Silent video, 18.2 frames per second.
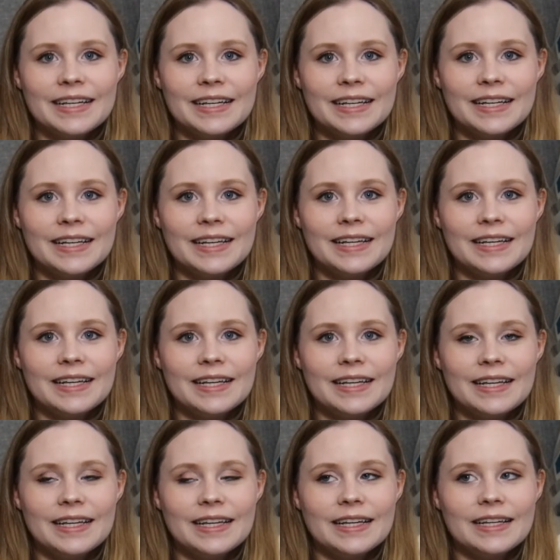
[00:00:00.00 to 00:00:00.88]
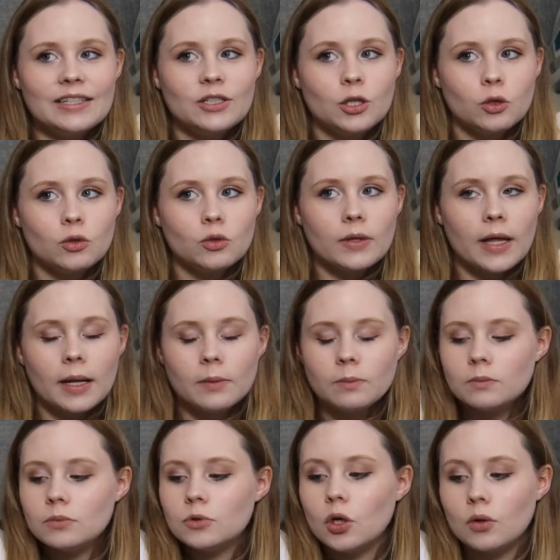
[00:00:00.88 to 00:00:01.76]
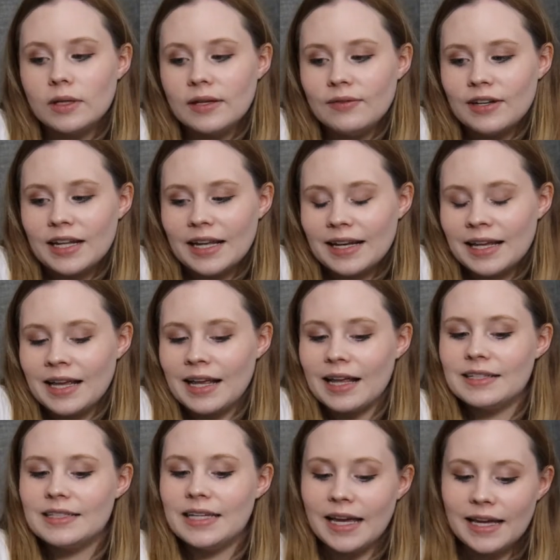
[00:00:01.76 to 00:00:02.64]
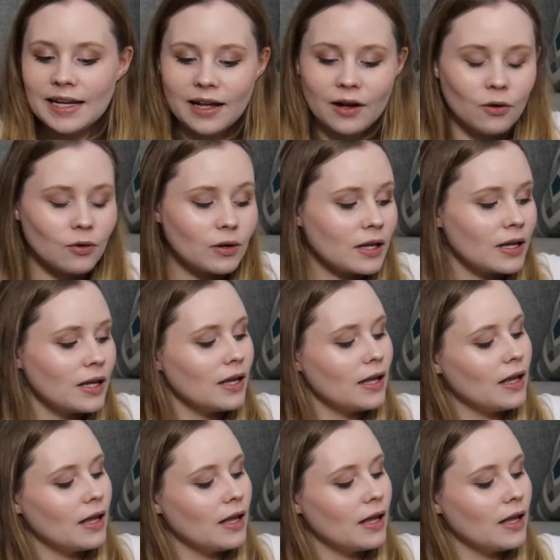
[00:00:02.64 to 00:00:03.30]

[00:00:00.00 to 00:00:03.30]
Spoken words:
Don't do that. Don't leave it in. Take it out.